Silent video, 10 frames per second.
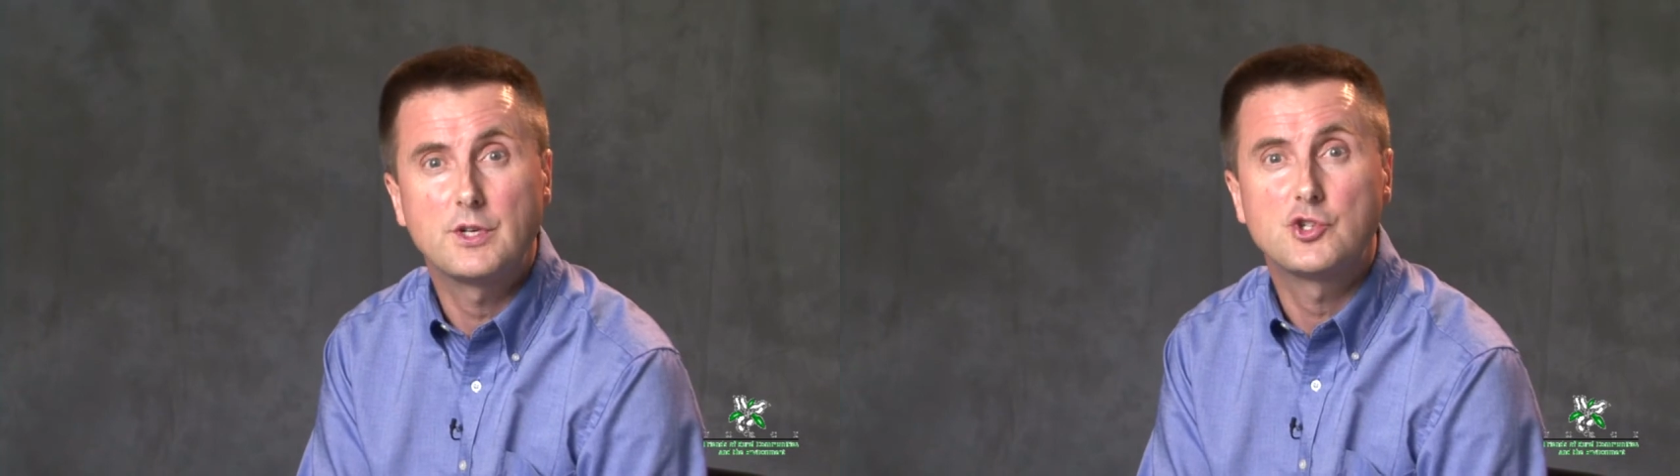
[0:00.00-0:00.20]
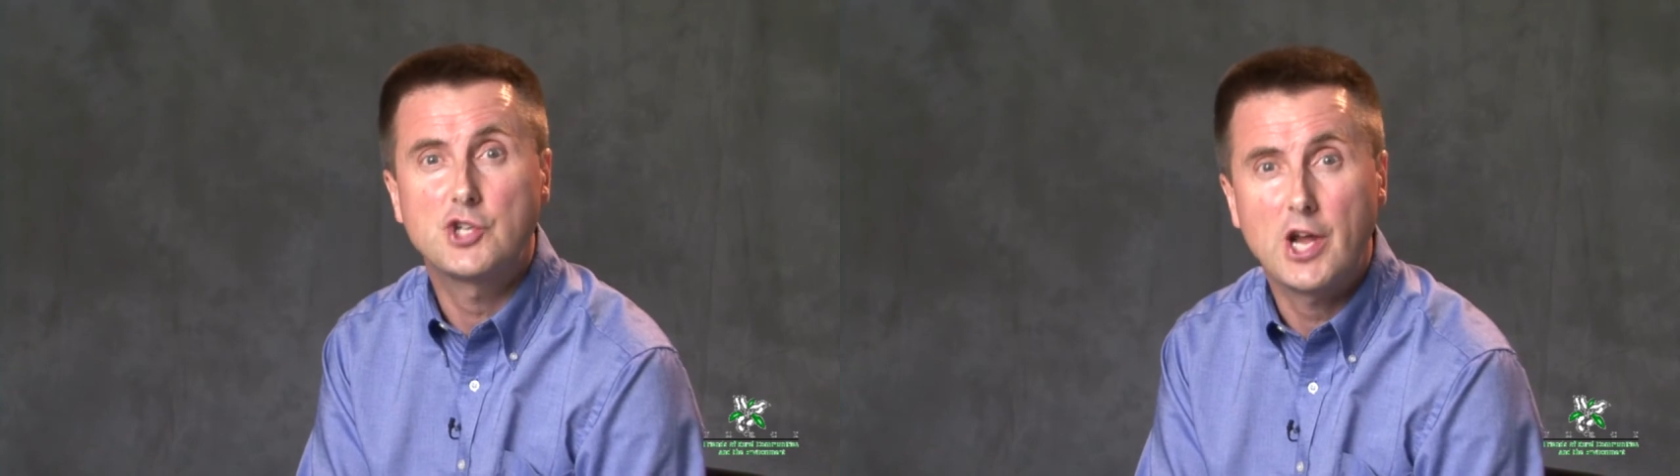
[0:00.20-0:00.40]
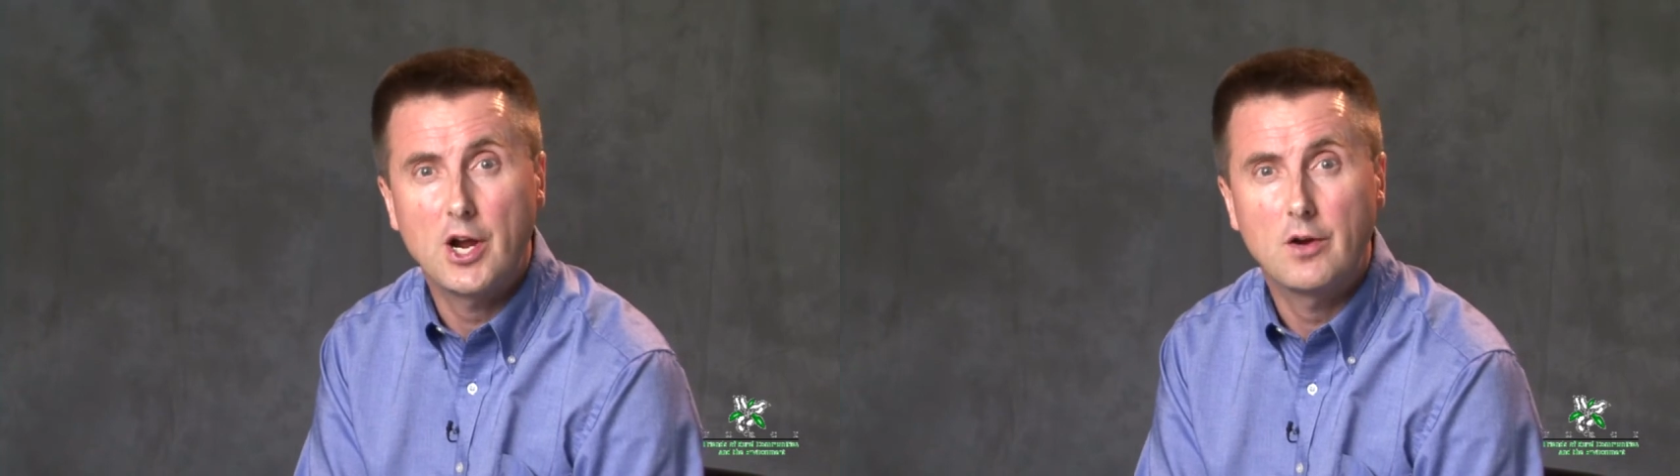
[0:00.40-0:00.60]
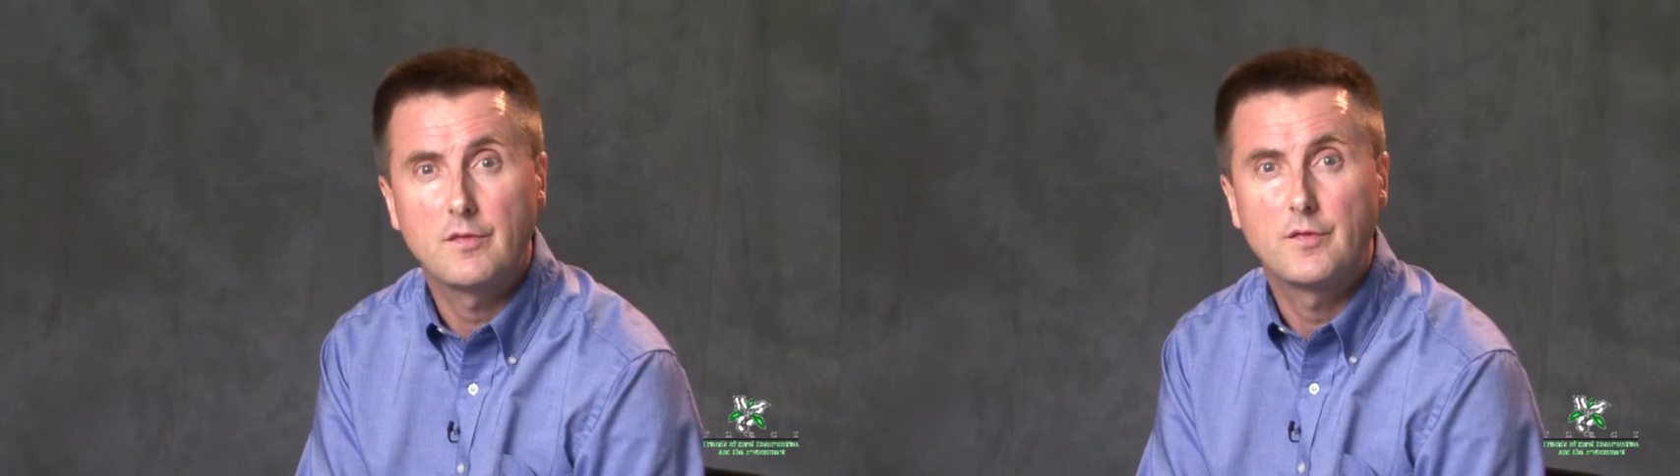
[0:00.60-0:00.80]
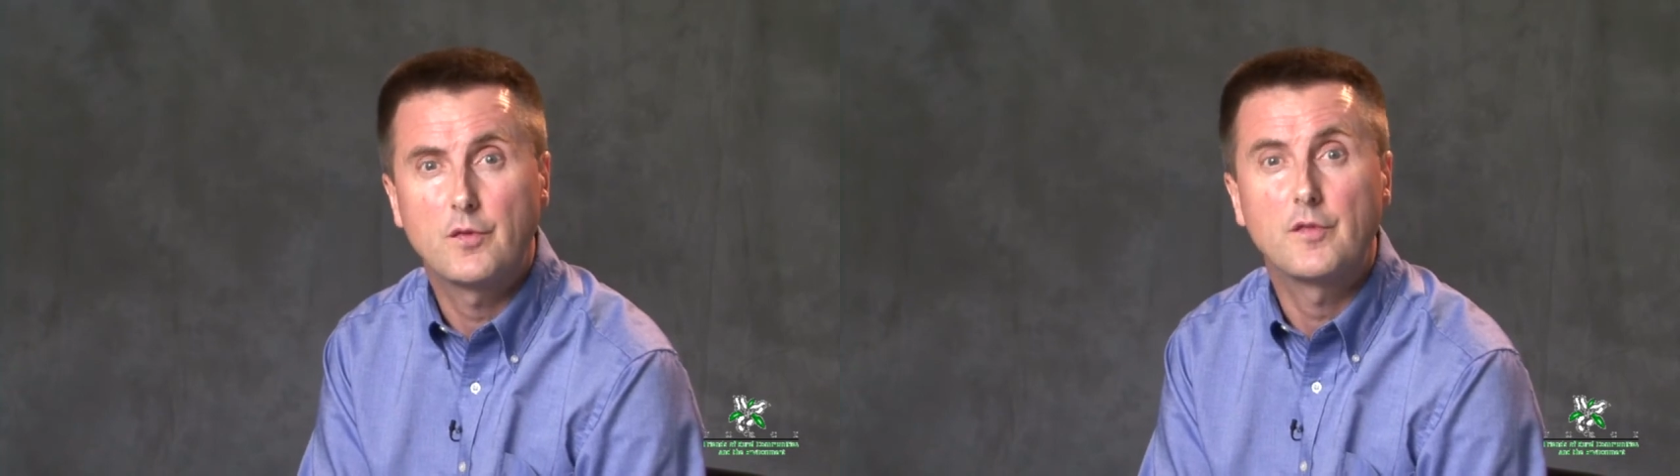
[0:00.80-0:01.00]
and chair
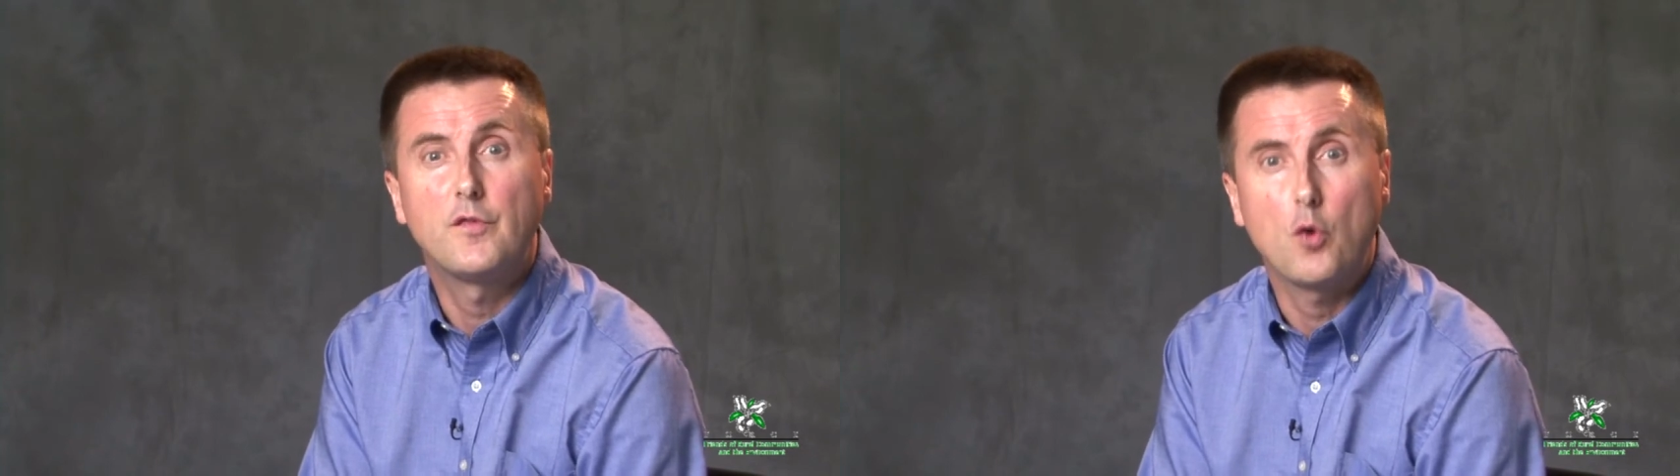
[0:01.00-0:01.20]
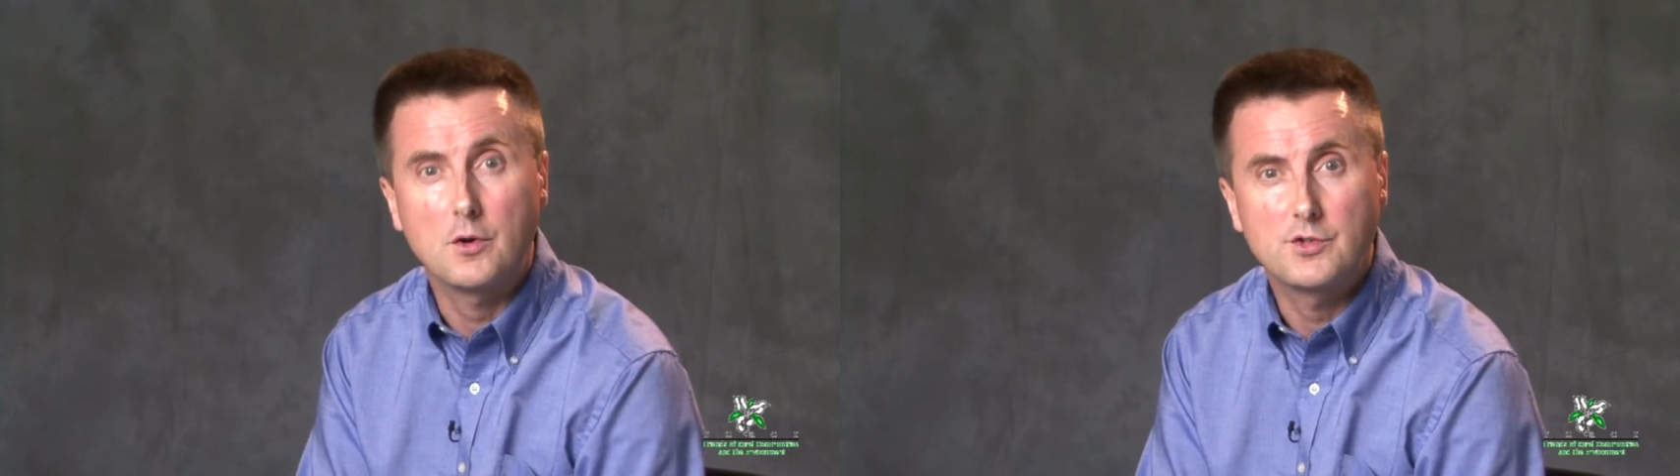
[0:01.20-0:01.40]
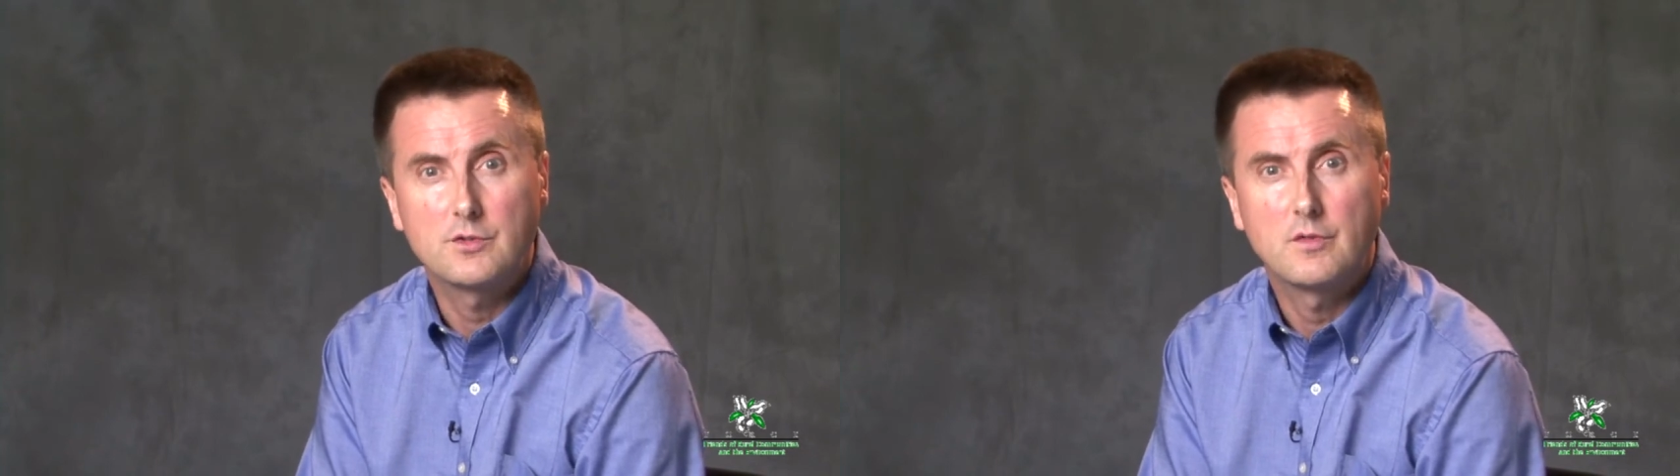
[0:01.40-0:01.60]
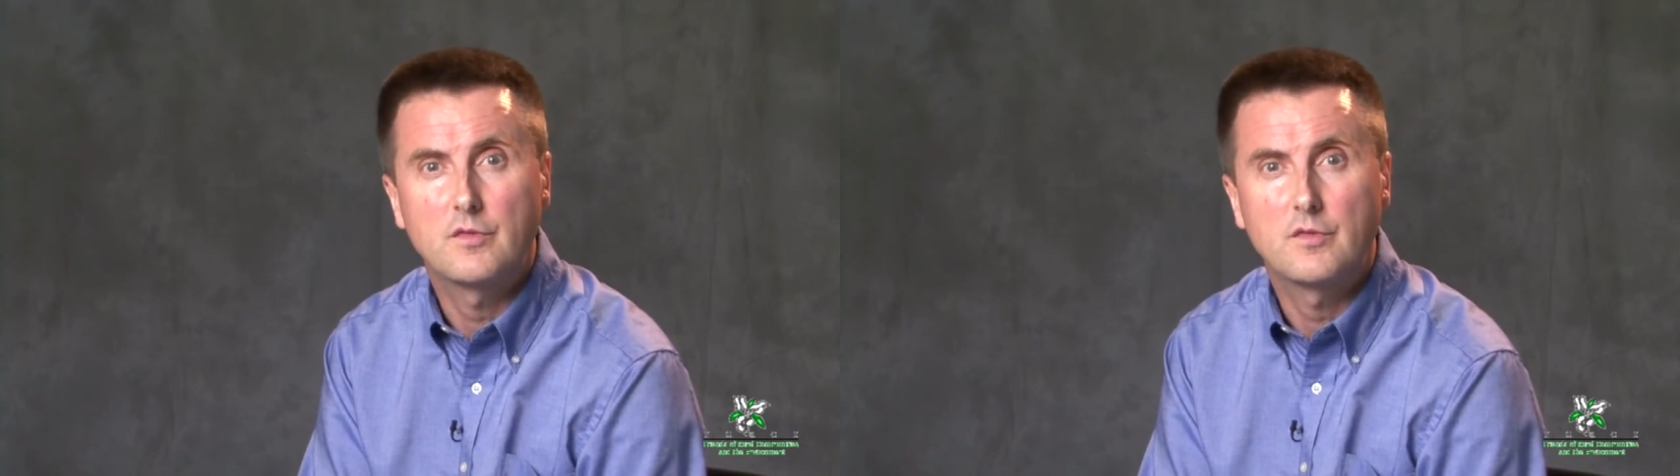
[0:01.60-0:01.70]
for FORCE,